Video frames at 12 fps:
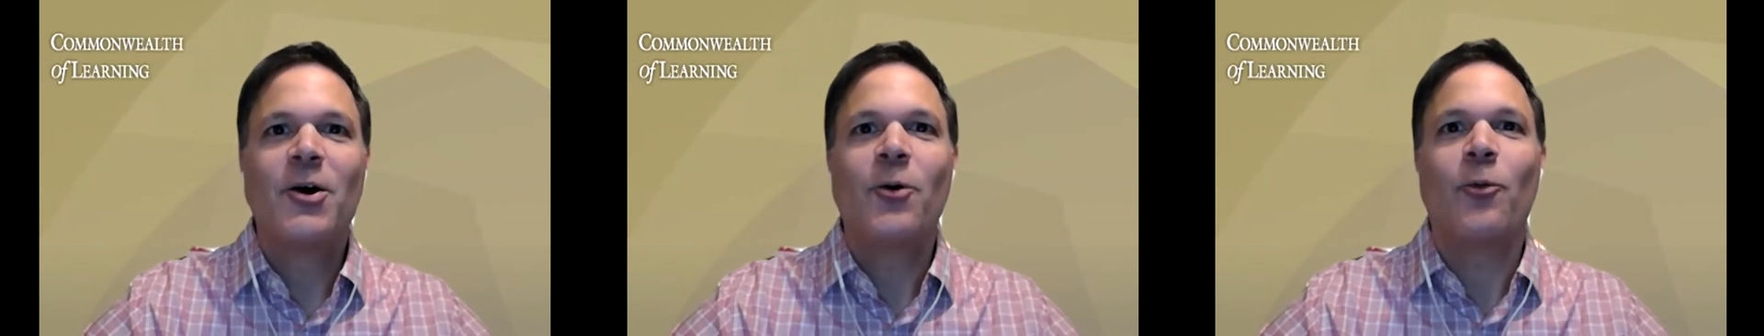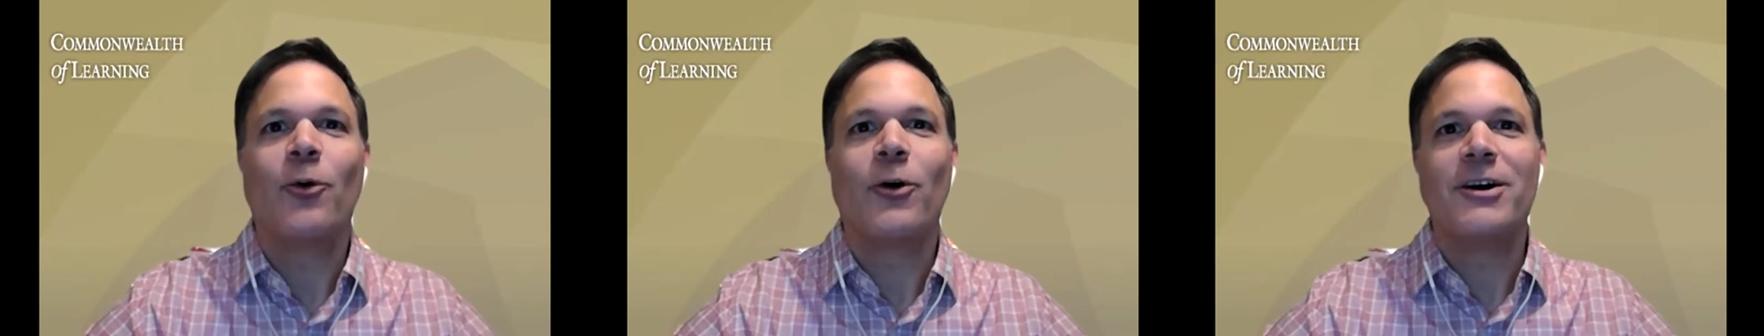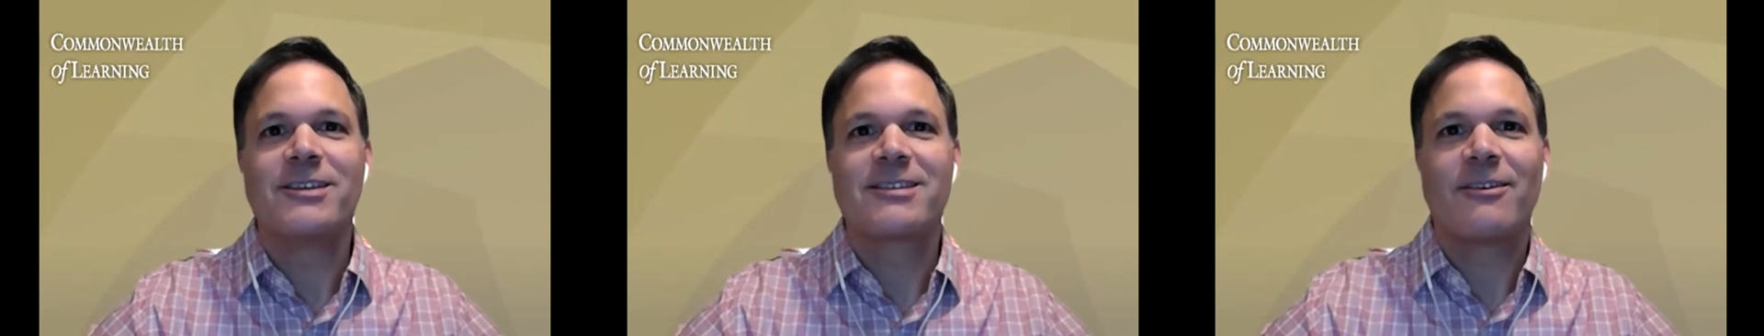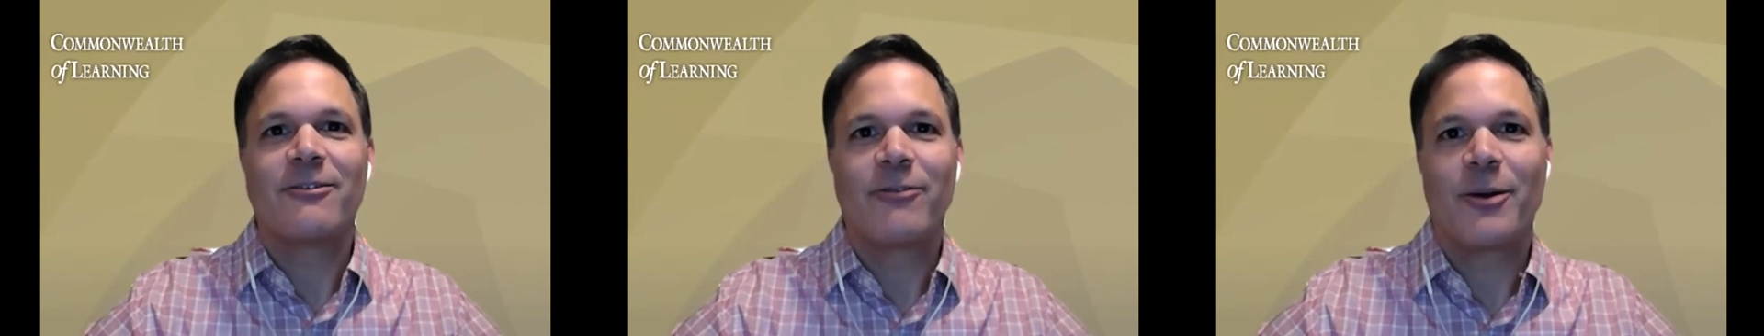was
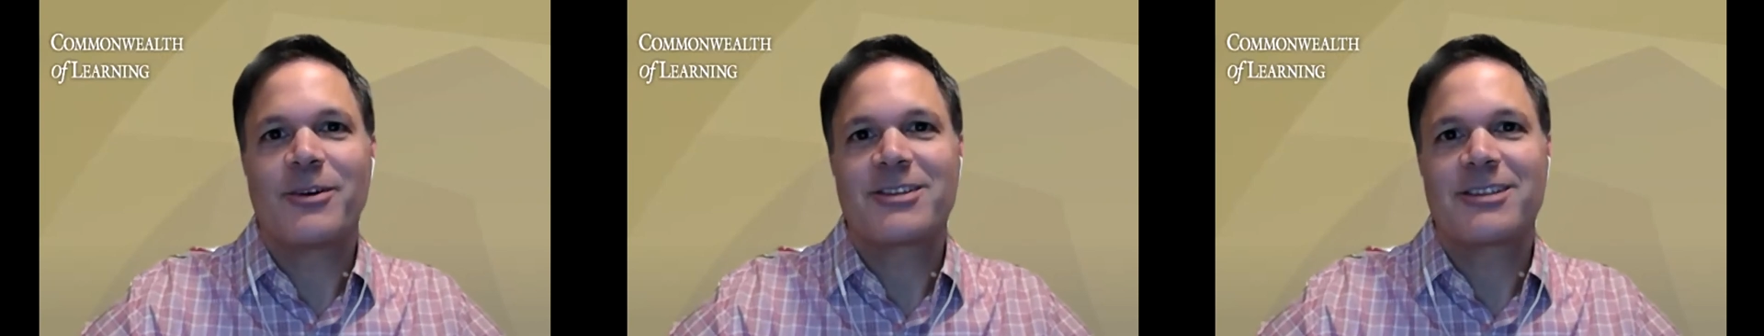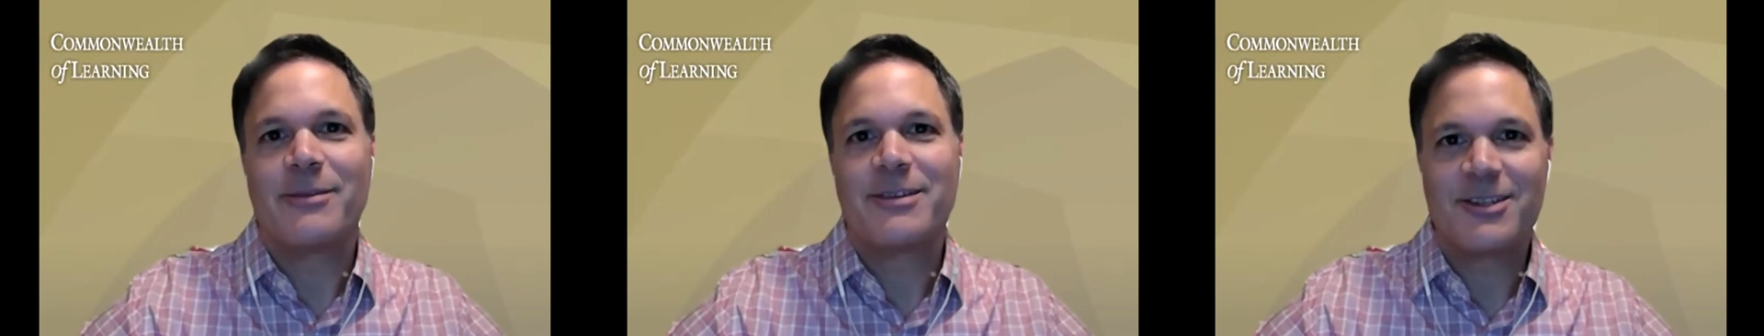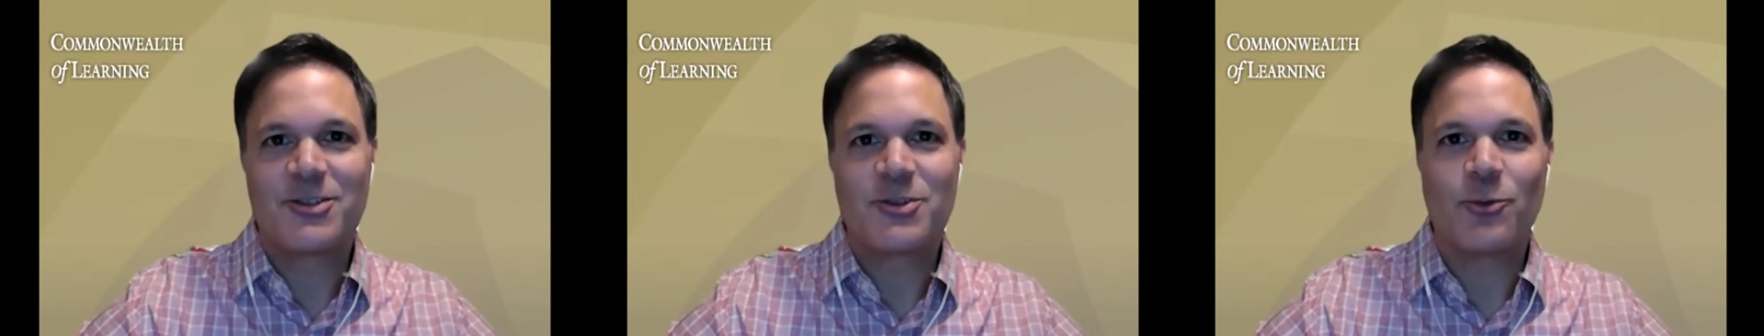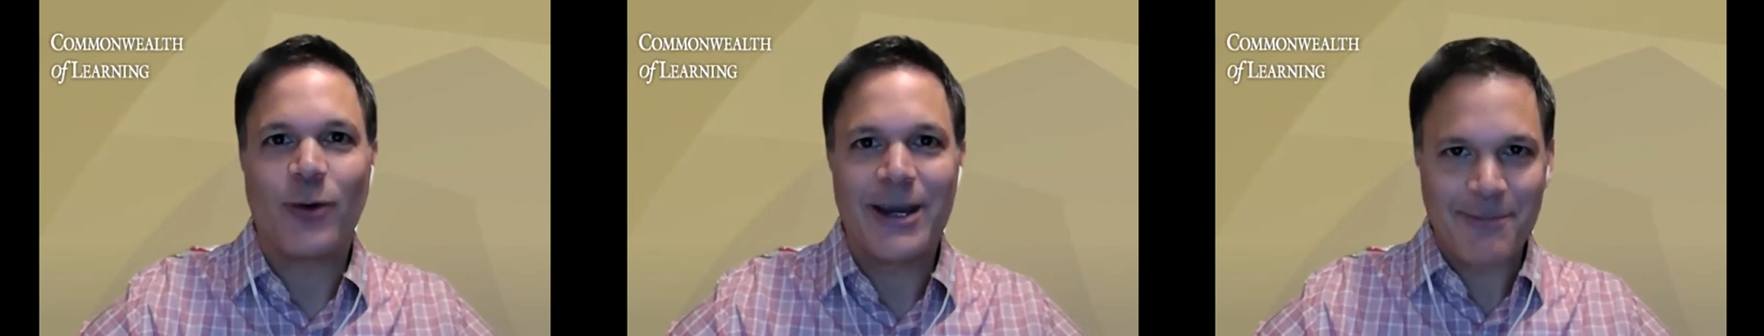very much limited to
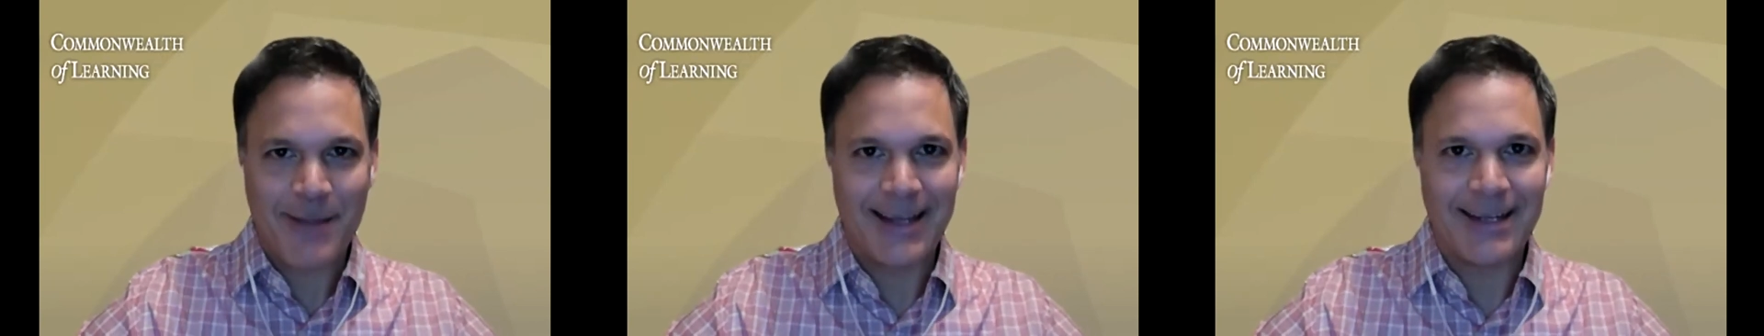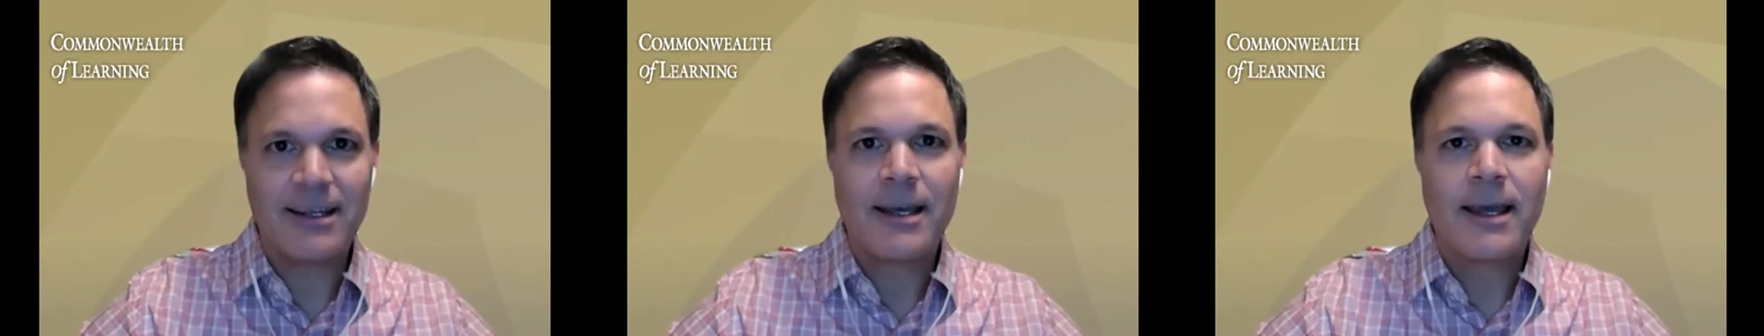white men.